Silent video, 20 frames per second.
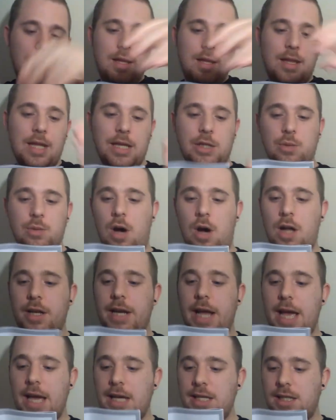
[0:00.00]
This
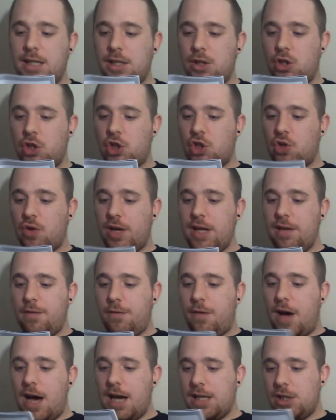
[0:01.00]
one is Street
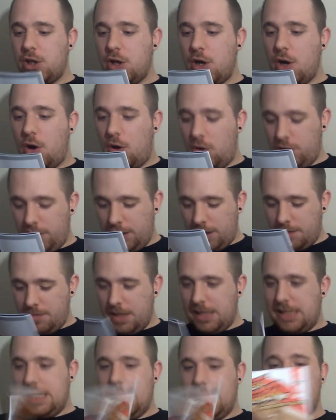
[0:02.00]
Fighter
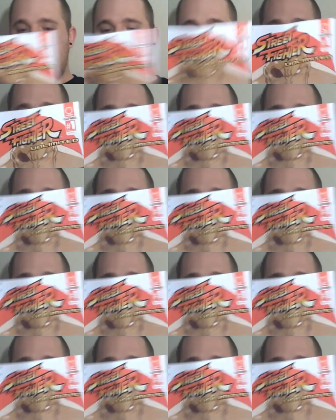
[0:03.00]
Unlimited.